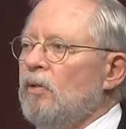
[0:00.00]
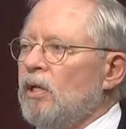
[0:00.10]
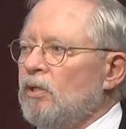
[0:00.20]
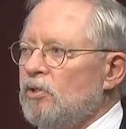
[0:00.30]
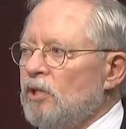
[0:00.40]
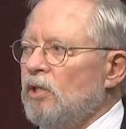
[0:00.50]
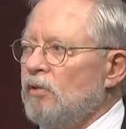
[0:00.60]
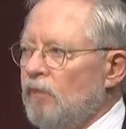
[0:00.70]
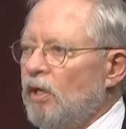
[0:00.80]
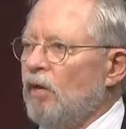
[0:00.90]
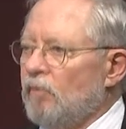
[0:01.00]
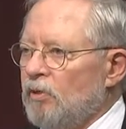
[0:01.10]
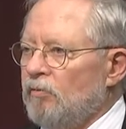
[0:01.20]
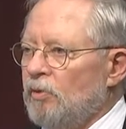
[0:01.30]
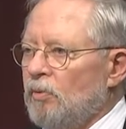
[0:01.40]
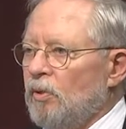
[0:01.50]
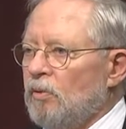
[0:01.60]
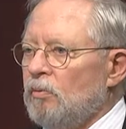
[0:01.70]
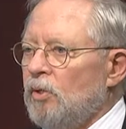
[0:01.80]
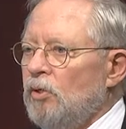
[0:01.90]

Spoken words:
the consent of the governed, if you will.